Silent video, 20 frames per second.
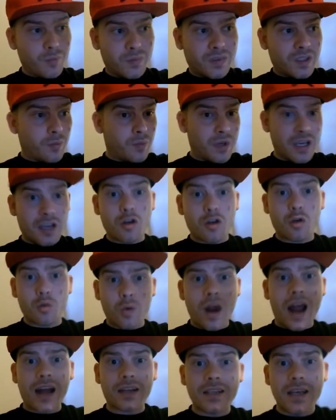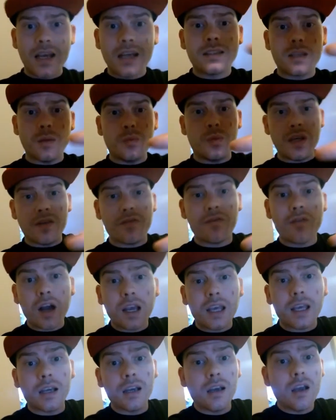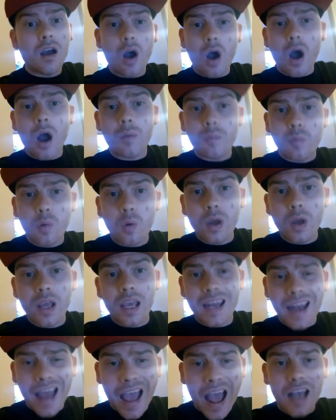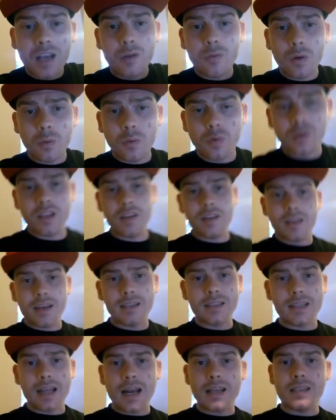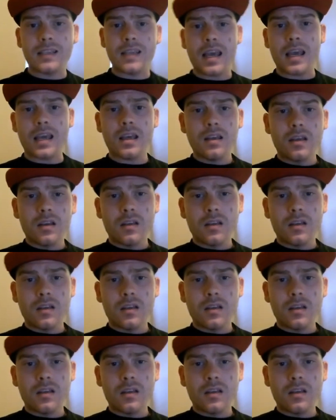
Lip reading: to be correct, to be fucking on point and accurate with the things that I say.